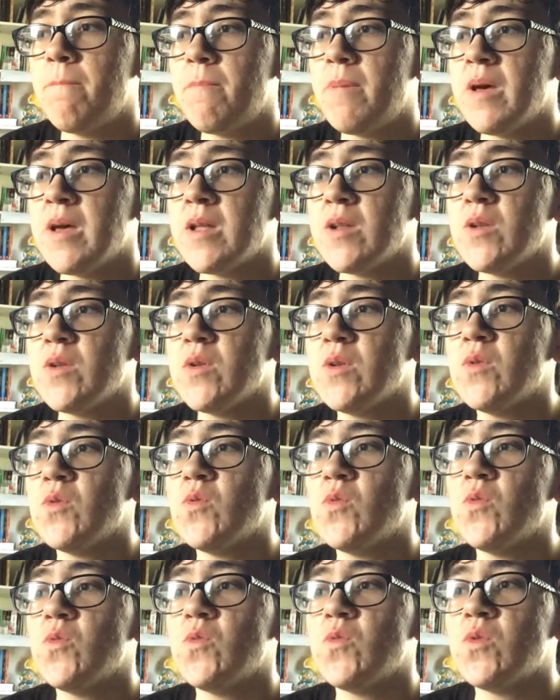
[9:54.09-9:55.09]
But
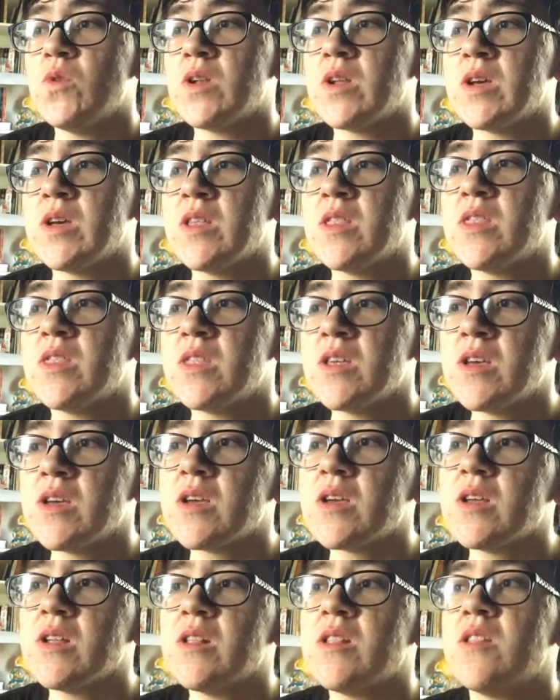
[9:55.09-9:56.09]
what I
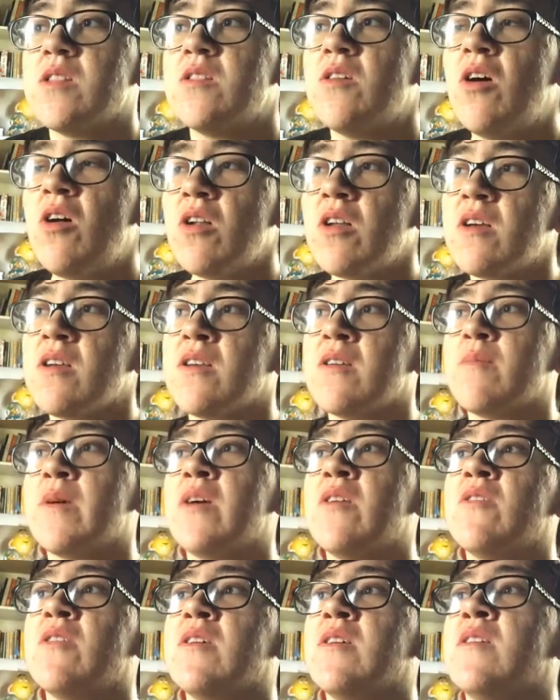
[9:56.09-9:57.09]
think it's talking
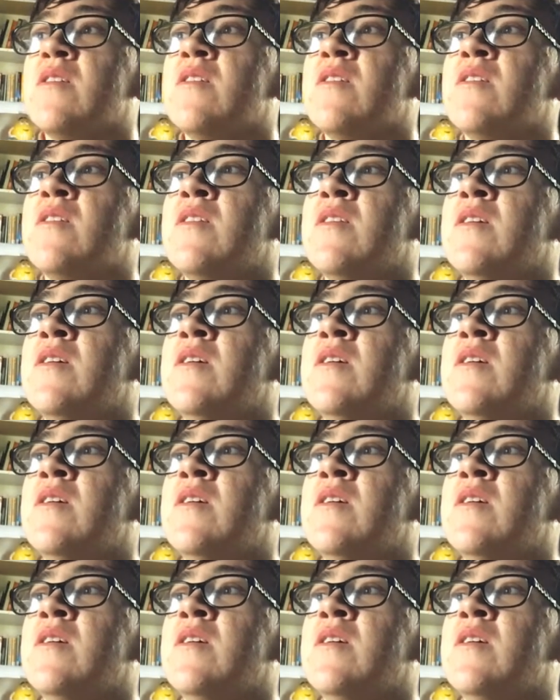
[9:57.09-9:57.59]
about is